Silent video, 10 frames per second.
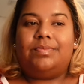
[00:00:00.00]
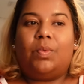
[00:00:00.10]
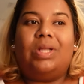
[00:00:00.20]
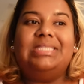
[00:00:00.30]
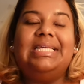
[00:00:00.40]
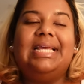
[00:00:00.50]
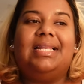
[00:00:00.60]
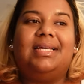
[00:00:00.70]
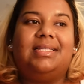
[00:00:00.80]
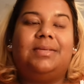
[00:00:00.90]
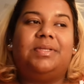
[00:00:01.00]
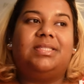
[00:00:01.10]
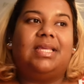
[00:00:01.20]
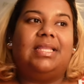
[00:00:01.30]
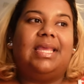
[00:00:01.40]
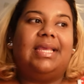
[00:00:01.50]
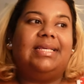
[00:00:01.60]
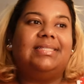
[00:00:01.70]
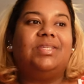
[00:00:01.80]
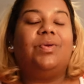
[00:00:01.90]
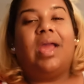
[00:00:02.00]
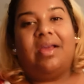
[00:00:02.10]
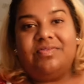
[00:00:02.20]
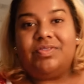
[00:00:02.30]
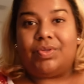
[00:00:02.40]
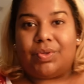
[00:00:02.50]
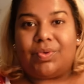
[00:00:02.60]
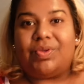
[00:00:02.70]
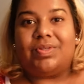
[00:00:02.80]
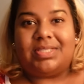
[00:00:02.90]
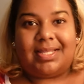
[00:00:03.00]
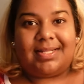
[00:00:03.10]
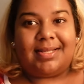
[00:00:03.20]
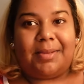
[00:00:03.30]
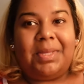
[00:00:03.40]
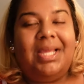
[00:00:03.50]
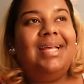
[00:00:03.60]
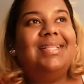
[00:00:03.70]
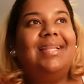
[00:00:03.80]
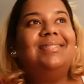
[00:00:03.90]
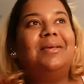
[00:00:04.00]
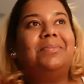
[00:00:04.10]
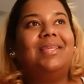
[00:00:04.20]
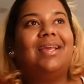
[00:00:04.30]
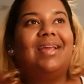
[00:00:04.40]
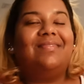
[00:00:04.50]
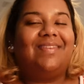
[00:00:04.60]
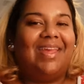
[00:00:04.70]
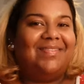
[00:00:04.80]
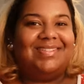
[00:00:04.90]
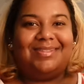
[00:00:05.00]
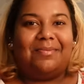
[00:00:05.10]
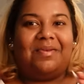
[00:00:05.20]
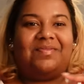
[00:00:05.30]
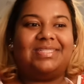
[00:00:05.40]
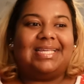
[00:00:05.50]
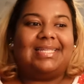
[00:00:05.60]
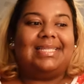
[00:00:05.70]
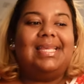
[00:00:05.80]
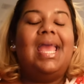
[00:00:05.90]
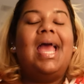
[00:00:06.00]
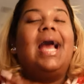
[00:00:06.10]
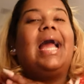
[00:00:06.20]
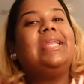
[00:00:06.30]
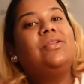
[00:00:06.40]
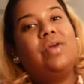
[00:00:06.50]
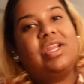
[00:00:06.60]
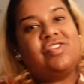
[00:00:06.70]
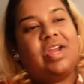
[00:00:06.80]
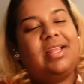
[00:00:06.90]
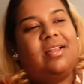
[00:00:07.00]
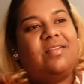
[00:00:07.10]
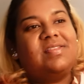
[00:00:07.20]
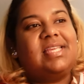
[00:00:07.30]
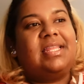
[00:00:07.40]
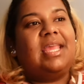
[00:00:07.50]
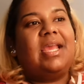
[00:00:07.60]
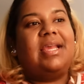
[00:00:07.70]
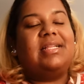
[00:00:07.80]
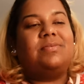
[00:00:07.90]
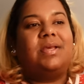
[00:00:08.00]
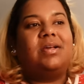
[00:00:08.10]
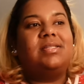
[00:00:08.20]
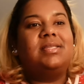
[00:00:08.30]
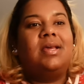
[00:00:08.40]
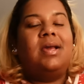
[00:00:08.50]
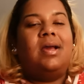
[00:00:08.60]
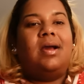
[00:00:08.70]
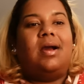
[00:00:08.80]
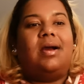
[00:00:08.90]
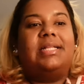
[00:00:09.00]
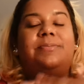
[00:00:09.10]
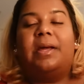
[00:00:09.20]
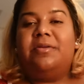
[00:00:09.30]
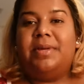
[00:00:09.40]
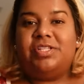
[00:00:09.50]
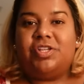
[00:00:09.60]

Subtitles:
one thing I learned about skincare is you have to know your skin type. That is something I've never stopped emphasizing. I know I try a lot of skincare. It's because It's part of my